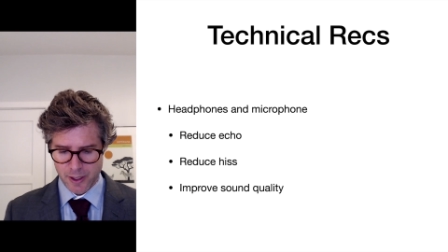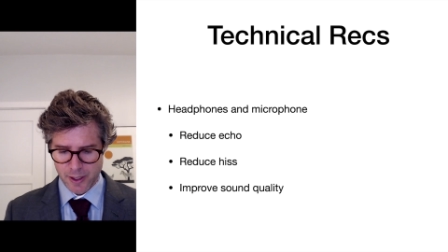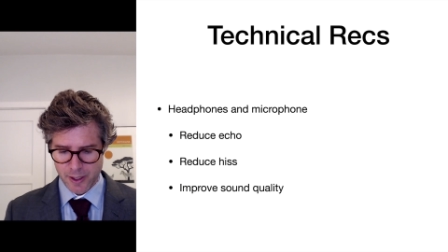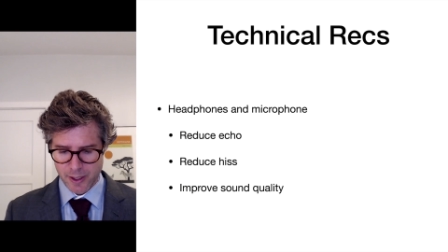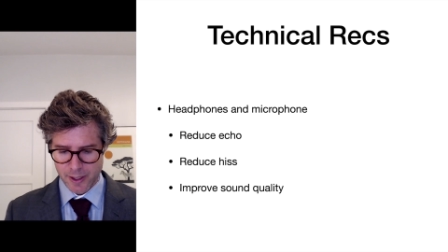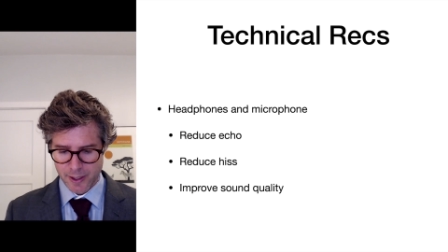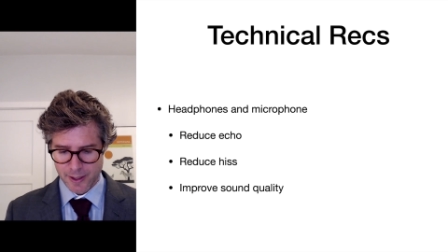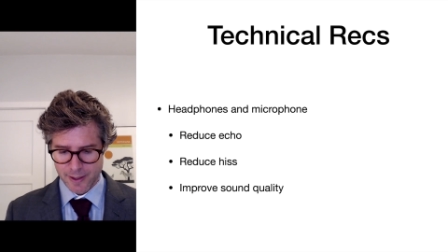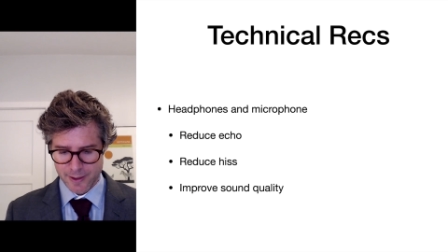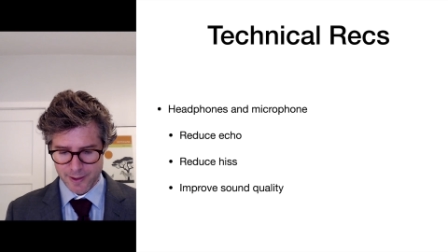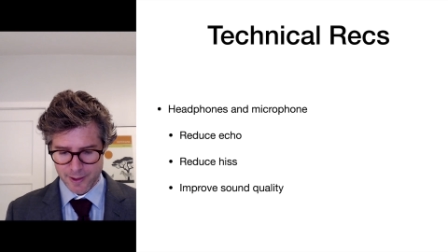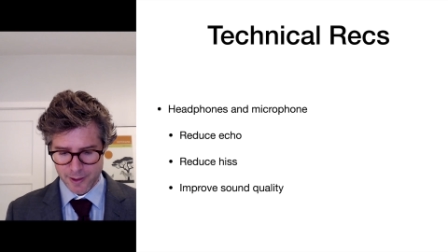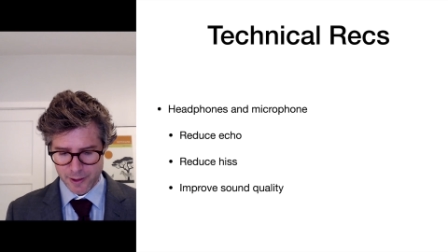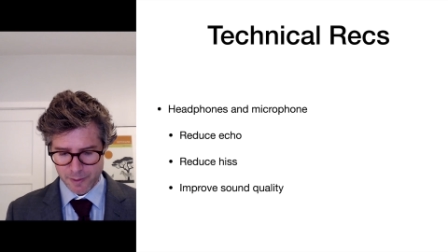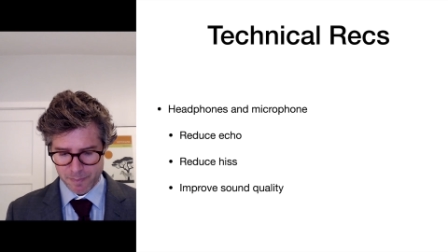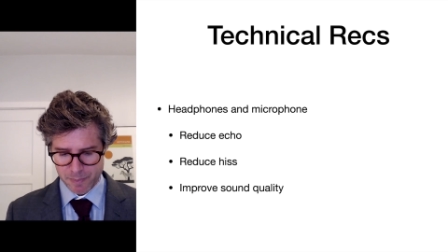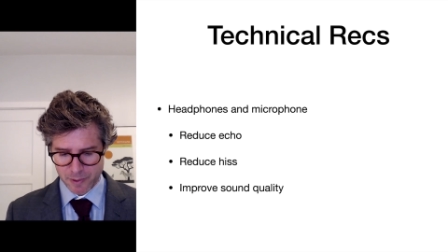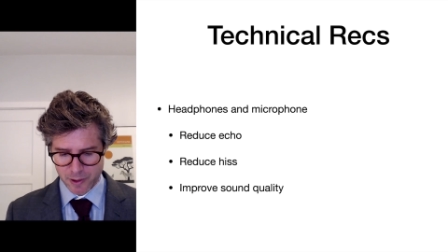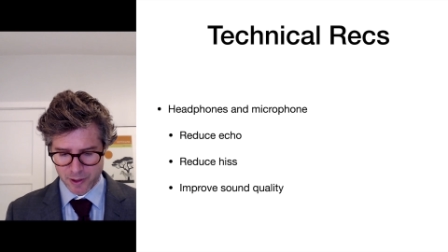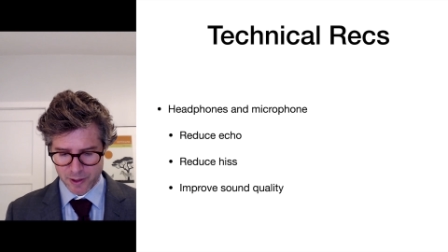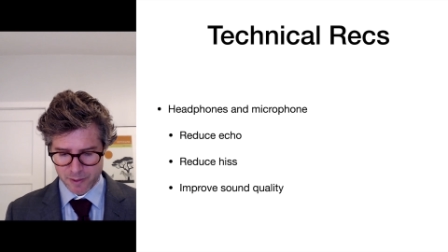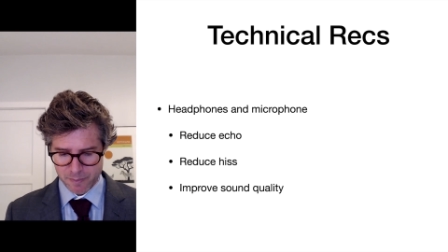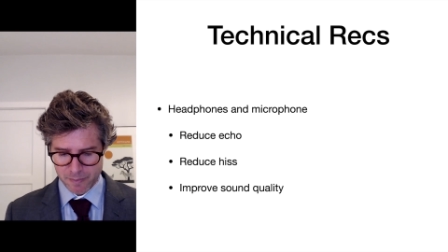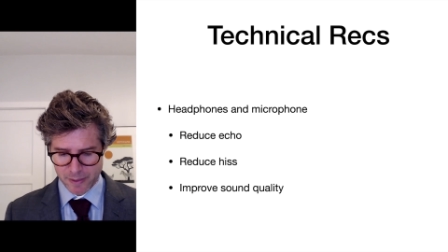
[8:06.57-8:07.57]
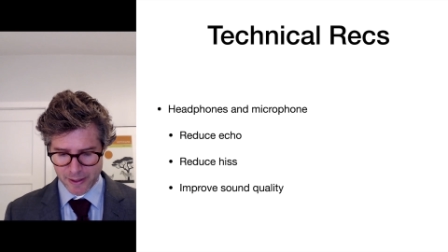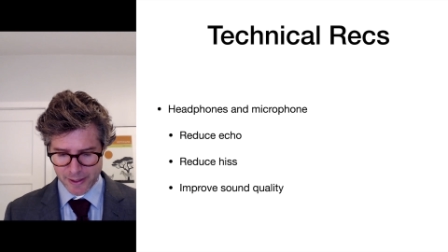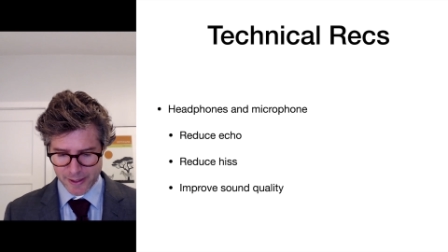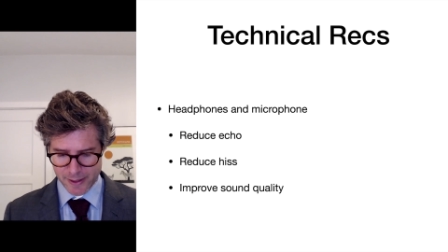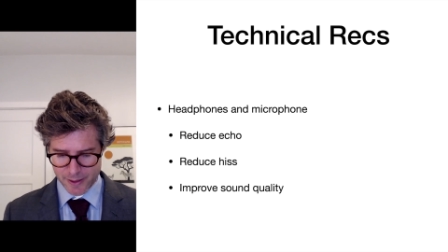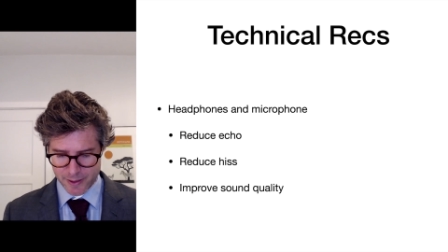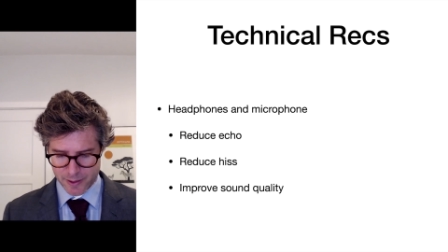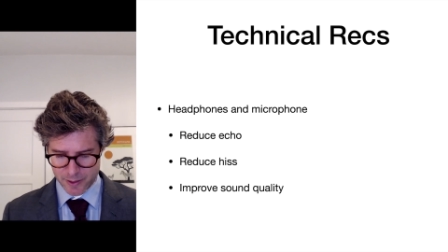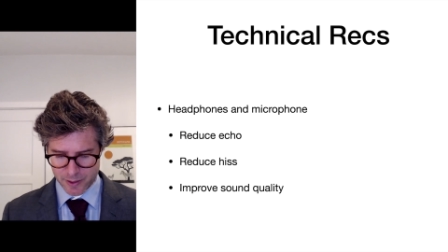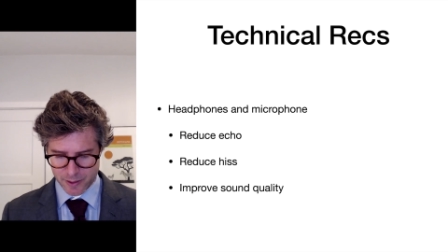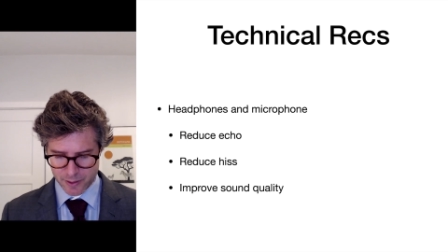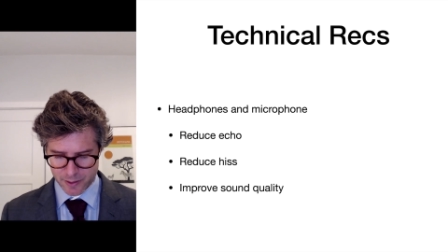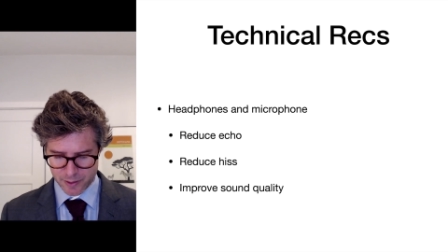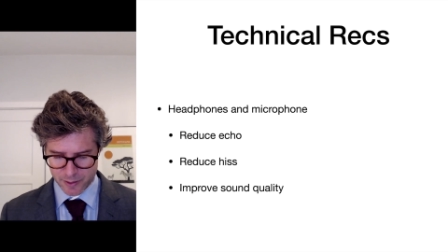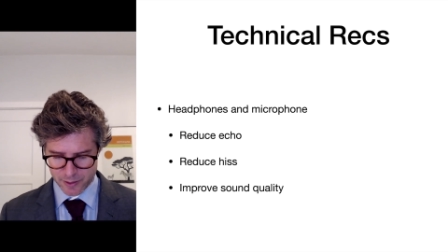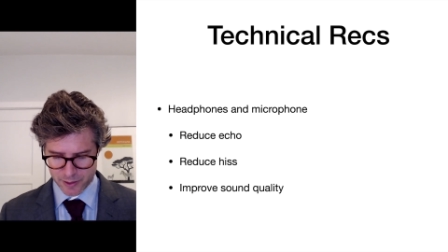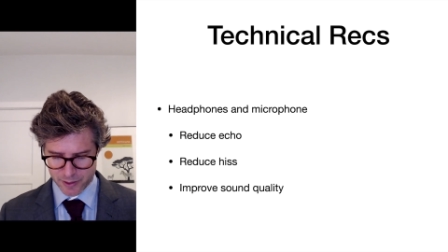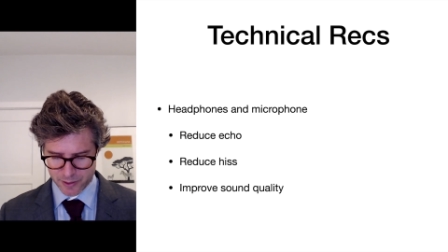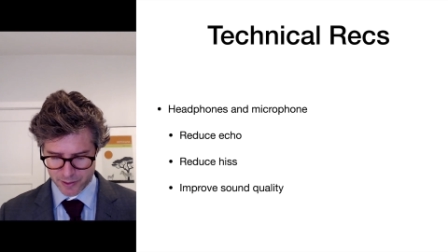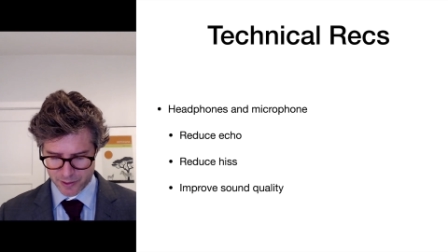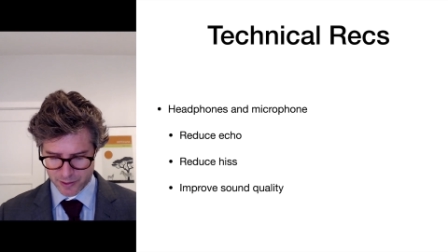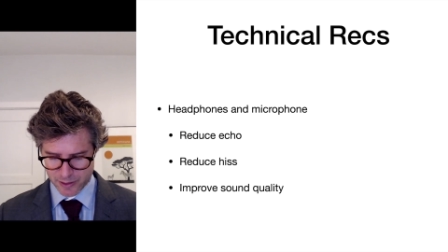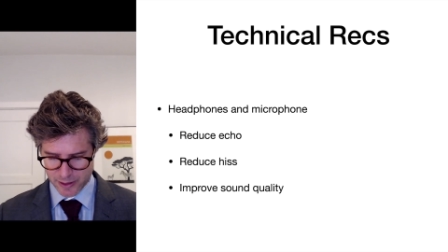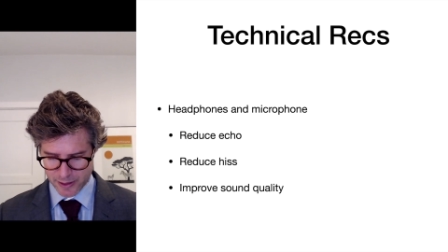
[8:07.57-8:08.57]
clip-on mic
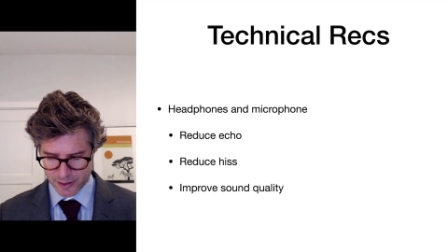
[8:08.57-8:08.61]
because